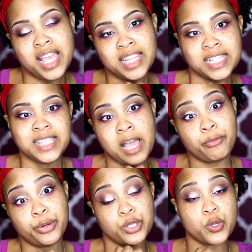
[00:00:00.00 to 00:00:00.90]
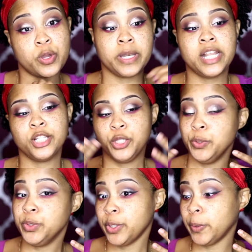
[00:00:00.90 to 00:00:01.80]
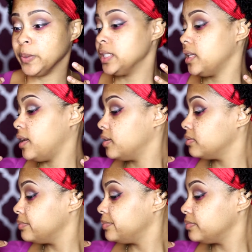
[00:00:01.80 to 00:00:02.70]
let's see how it works on two-tone skin.